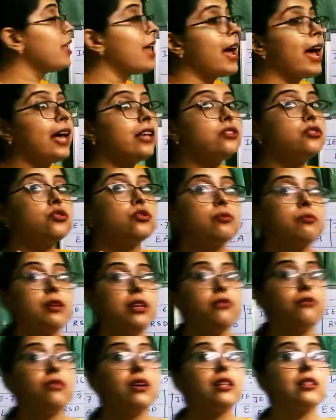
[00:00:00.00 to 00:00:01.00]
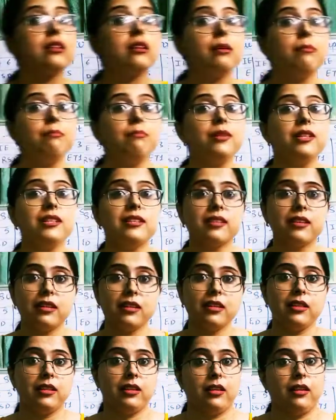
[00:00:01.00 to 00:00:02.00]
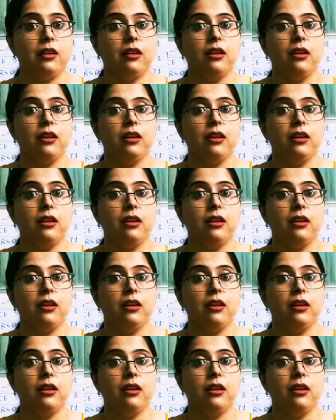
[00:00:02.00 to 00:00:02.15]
has to be 1 compulsorily.